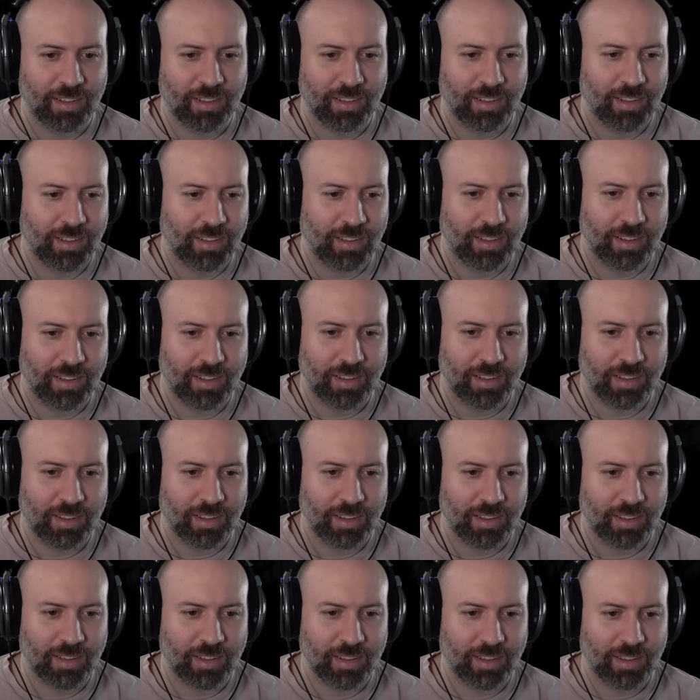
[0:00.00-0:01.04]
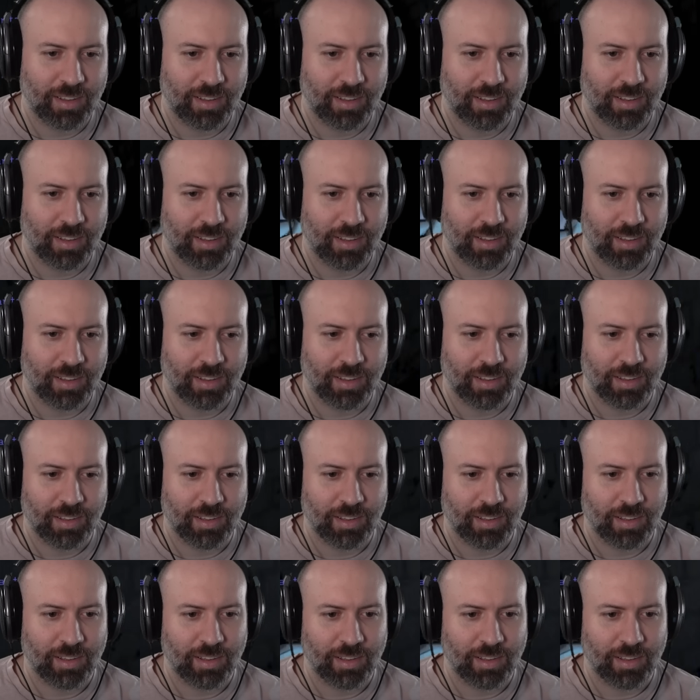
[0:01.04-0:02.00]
Nothing is said.